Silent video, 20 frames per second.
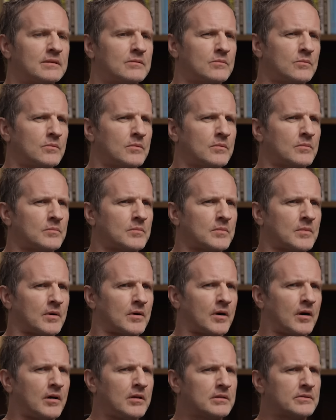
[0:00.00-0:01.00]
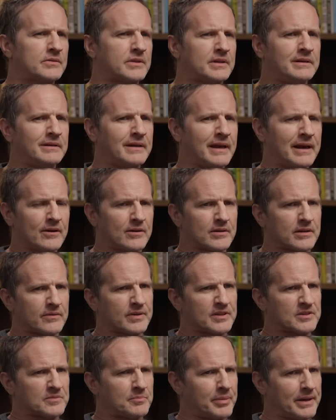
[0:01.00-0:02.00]
that all the
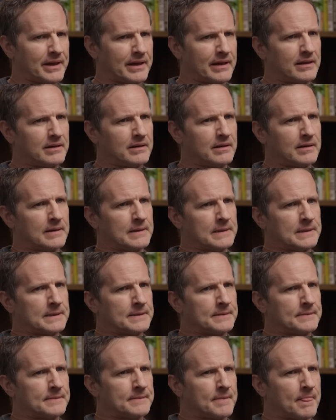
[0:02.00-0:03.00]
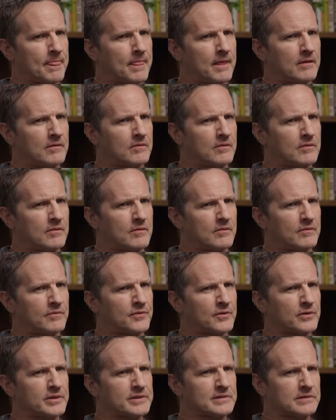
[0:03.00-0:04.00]
narrative has been,
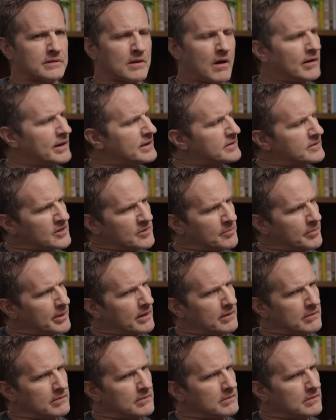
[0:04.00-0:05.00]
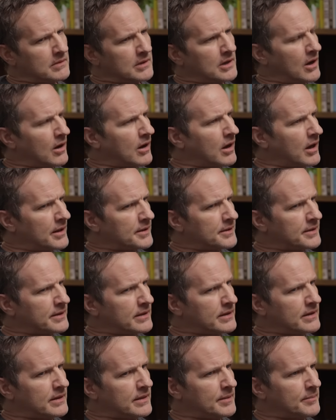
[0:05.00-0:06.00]
for as long as he's been gone
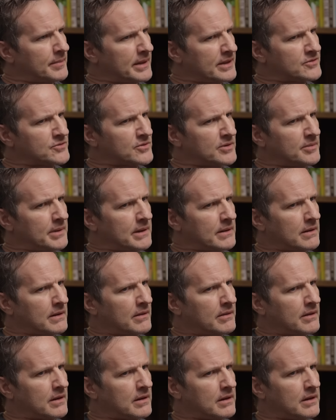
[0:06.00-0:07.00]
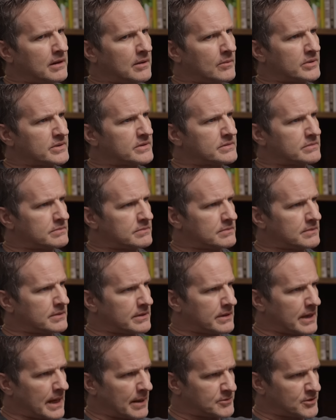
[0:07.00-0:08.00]
in the mainstream media, that he was
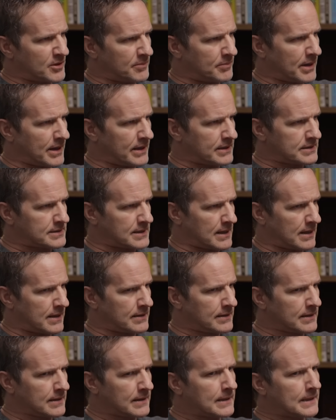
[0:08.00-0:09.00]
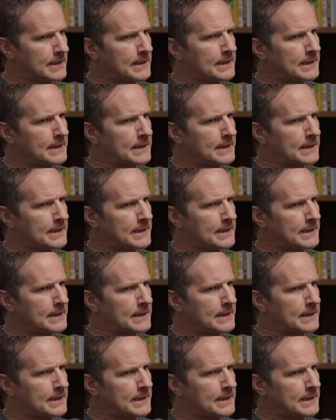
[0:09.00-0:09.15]
captured by Assad,